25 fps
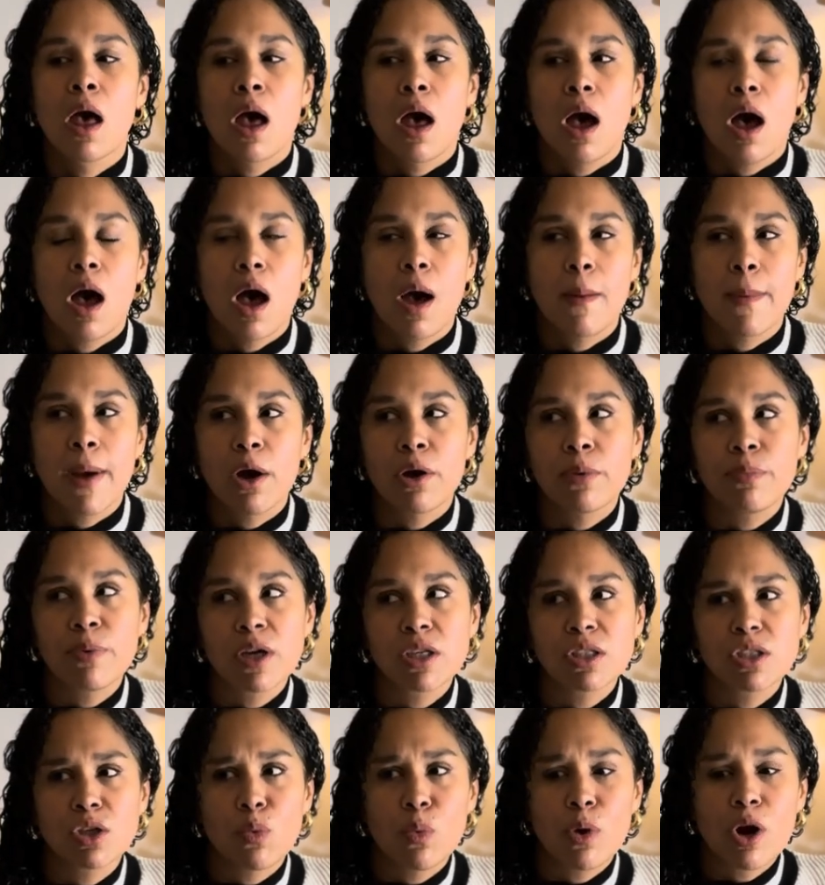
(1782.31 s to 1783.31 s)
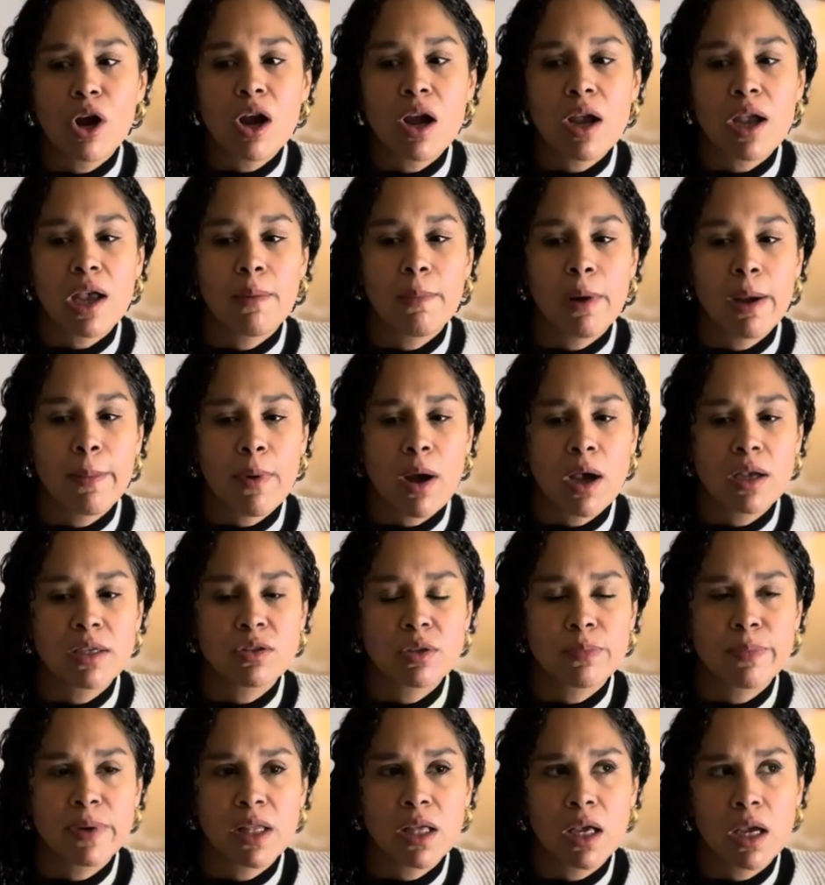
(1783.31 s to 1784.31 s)
I would bring it to work, and my boss
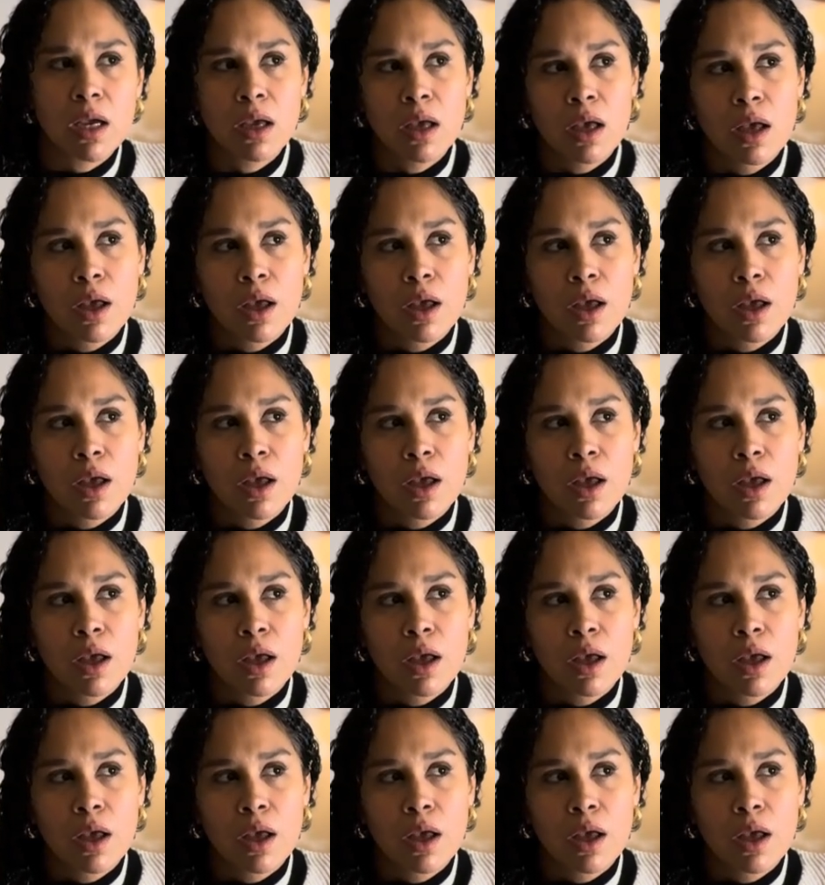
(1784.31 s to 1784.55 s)
would be like,